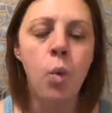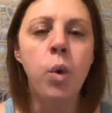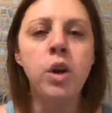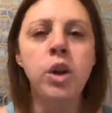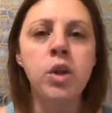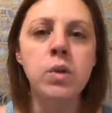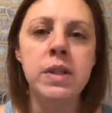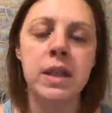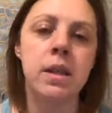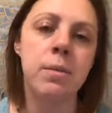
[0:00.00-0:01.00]
do you
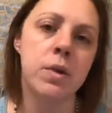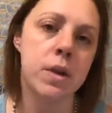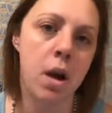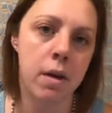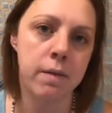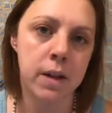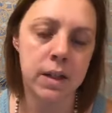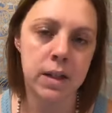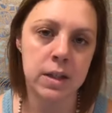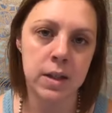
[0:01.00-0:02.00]
see the most
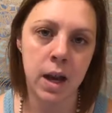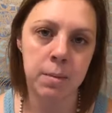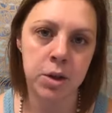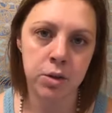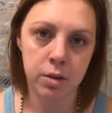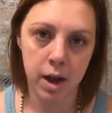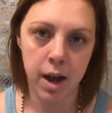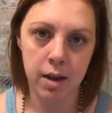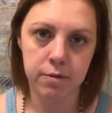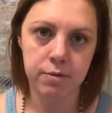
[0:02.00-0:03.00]
conflict at this time in your
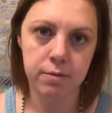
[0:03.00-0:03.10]
life?